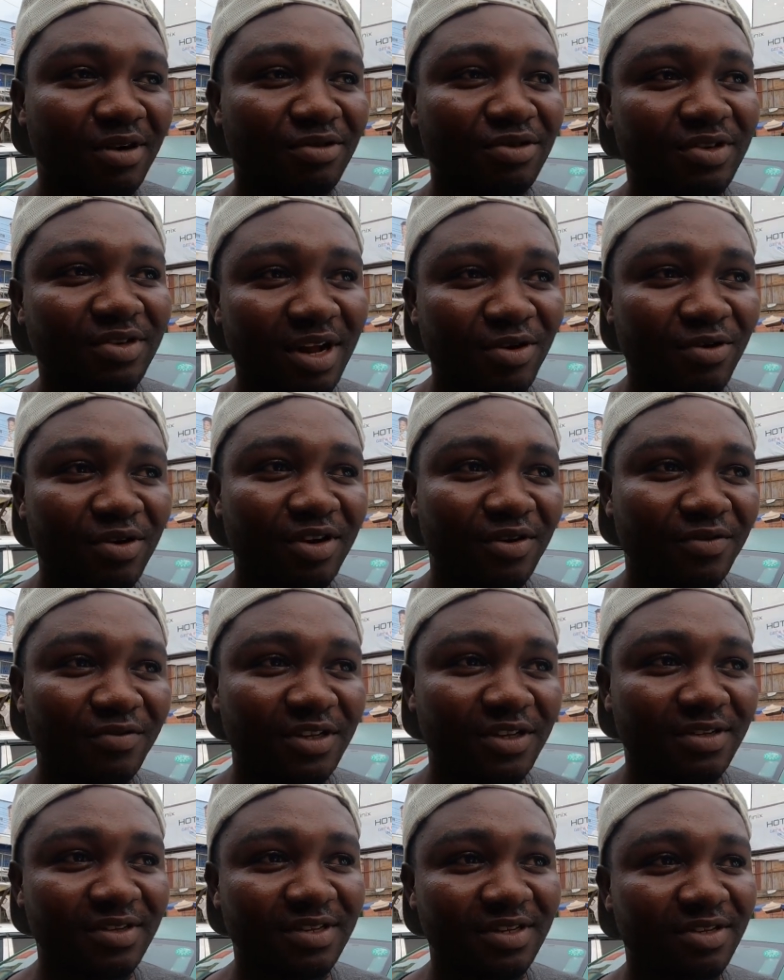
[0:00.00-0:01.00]
But I'll try one
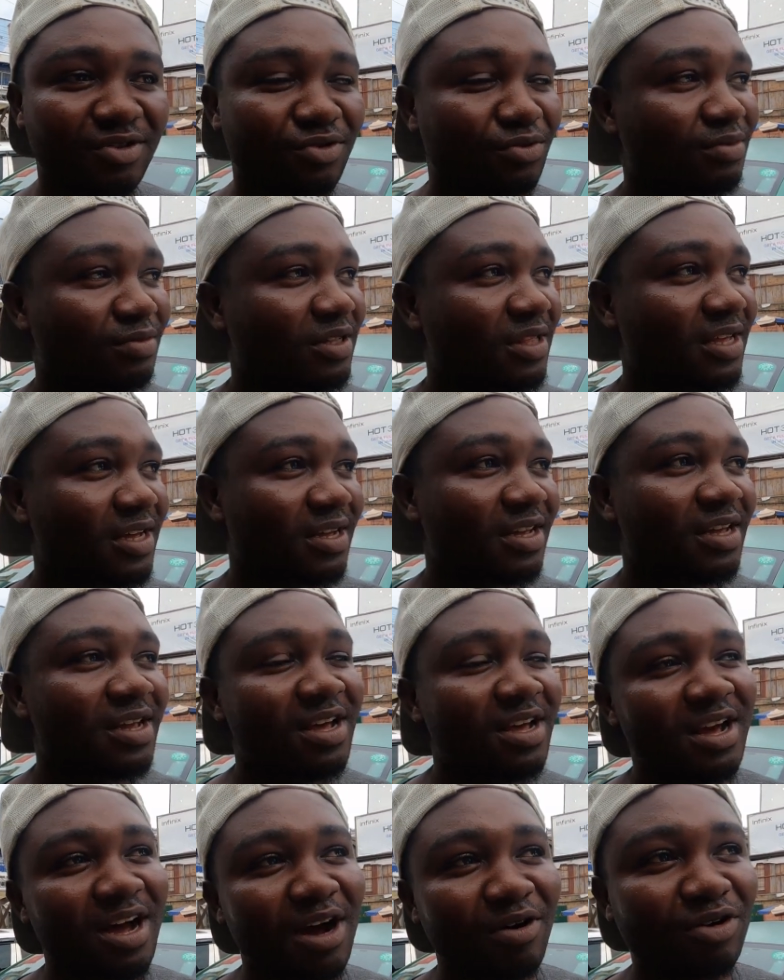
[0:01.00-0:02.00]
of these days to be there.
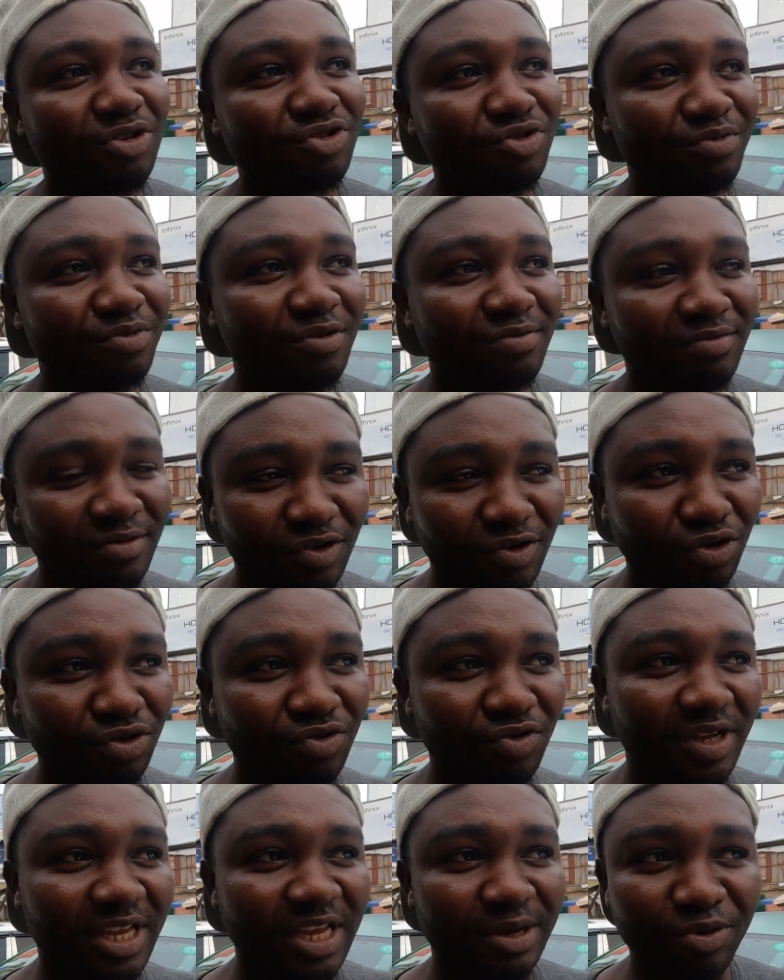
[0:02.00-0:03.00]
I want to go
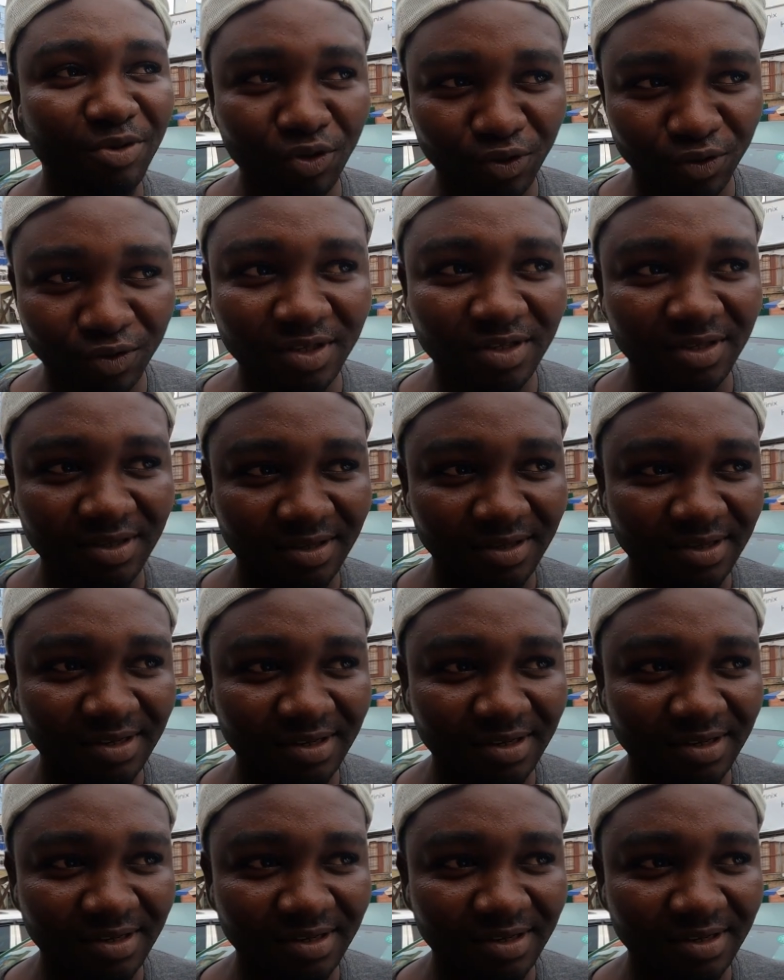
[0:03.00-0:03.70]
to Cape Coast.